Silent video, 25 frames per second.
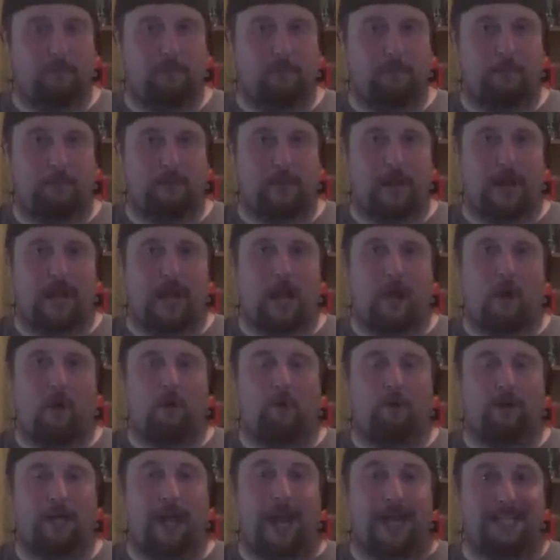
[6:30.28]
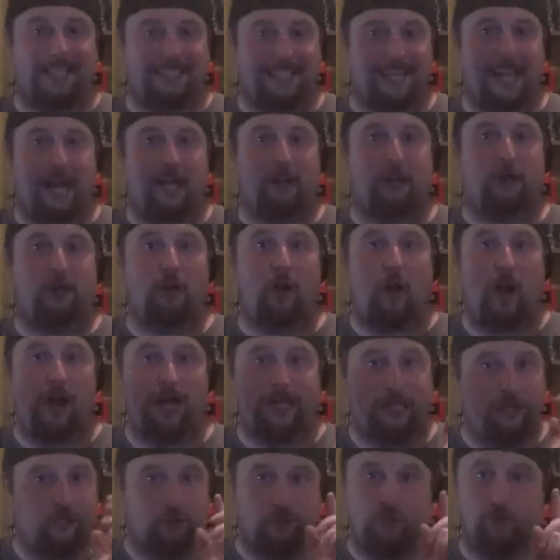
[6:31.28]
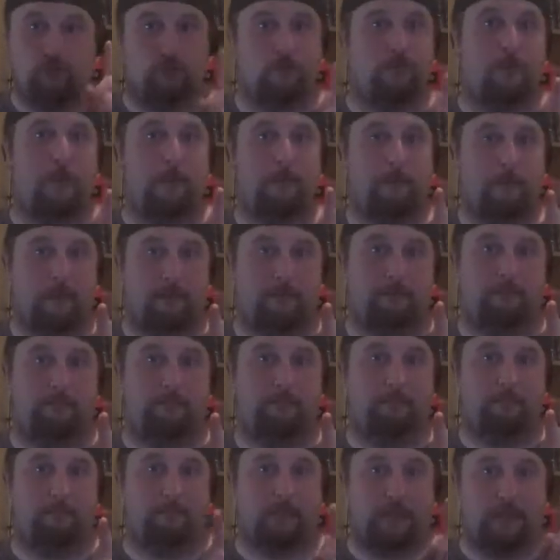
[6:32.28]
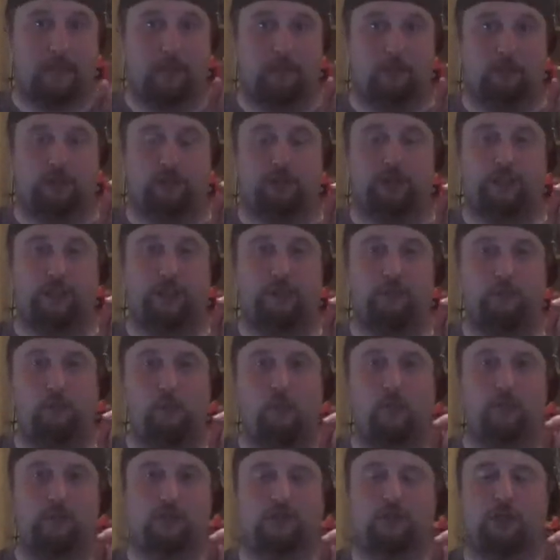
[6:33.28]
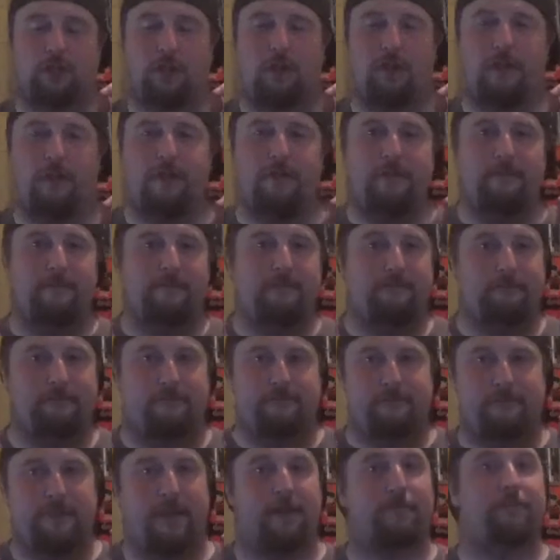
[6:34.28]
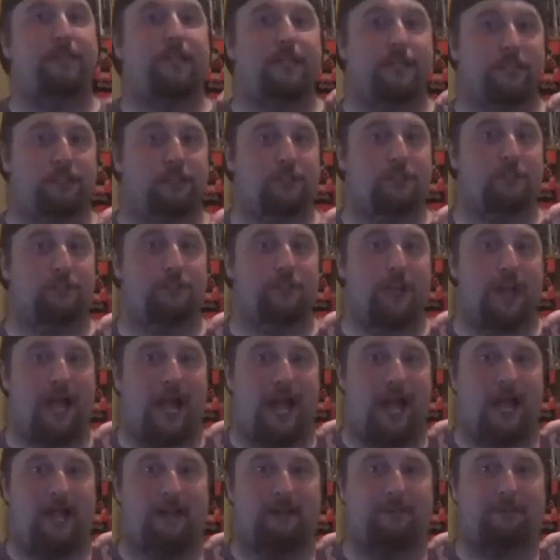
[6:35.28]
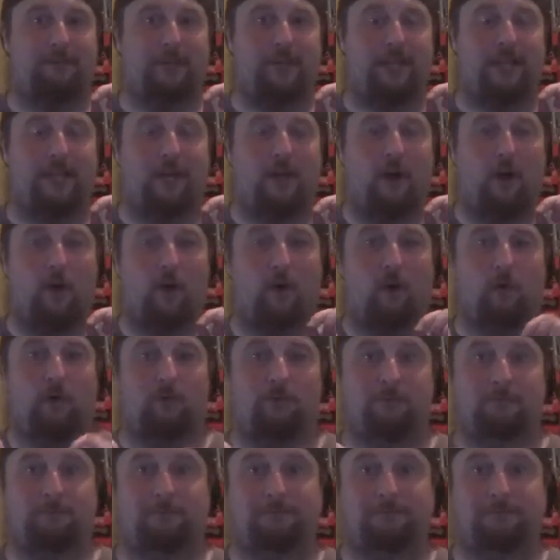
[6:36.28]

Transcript: Now, Katie Allen, I do remember, because she was very good at the whole